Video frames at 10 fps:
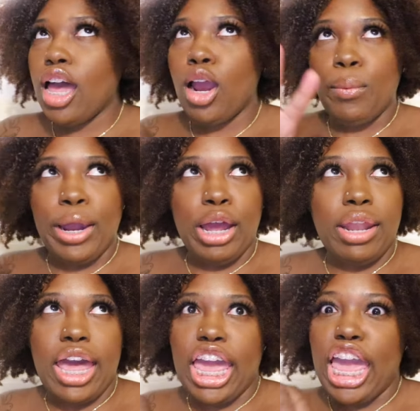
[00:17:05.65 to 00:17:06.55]

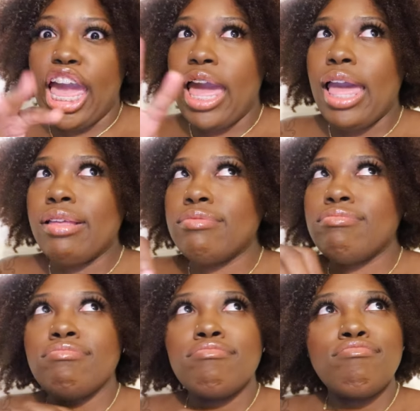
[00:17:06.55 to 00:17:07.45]
around like
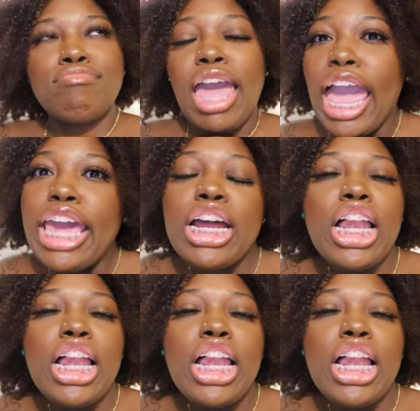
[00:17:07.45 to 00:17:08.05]
8